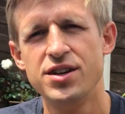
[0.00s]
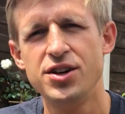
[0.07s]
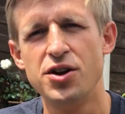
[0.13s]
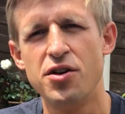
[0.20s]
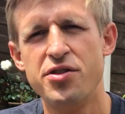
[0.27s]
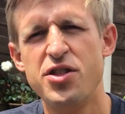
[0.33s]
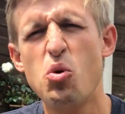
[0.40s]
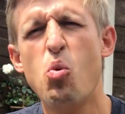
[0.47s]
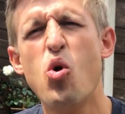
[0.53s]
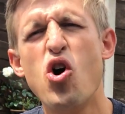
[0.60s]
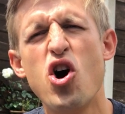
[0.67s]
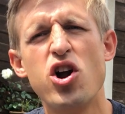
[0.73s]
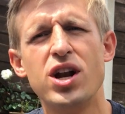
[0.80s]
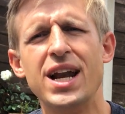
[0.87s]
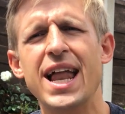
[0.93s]
You know, the
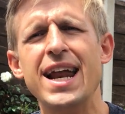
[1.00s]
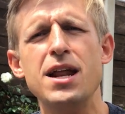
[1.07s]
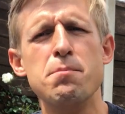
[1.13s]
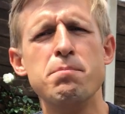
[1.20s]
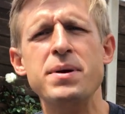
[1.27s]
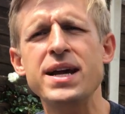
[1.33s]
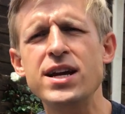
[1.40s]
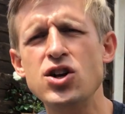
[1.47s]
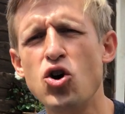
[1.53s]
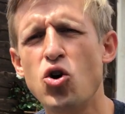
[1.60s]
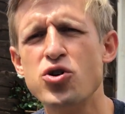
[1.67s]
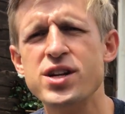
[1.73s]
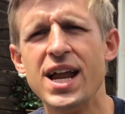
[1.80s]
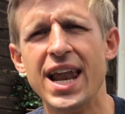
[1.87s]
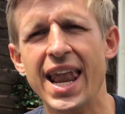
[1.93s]
word, let it be
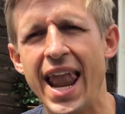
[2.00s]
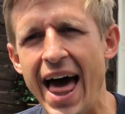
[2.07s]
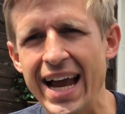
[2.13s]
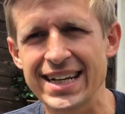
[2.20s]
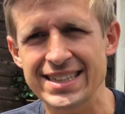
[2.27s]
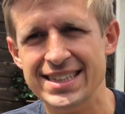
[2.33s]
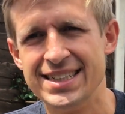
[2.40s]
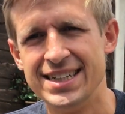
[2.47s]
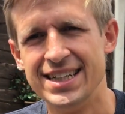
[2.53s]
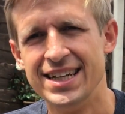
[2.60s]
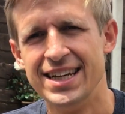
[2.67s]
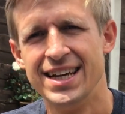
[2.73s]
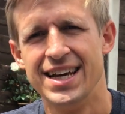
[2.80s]
your delight.